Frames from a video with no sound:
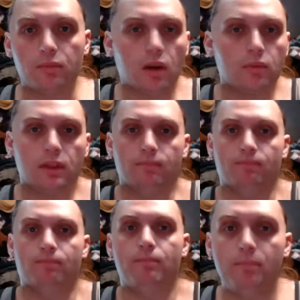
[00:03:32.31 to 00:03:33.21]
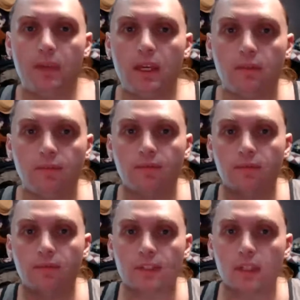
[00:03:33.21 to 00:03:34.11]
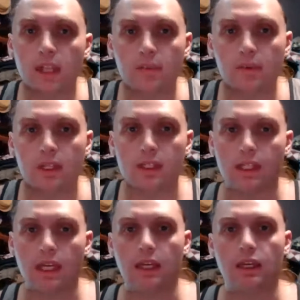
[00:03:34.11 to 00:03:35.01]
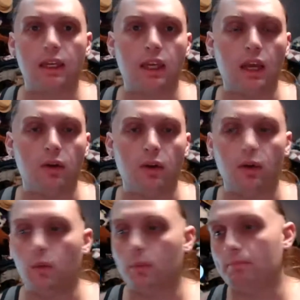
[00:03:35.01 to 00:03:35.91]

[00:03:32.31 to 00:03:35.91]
Probably big celebrities like, I don't know,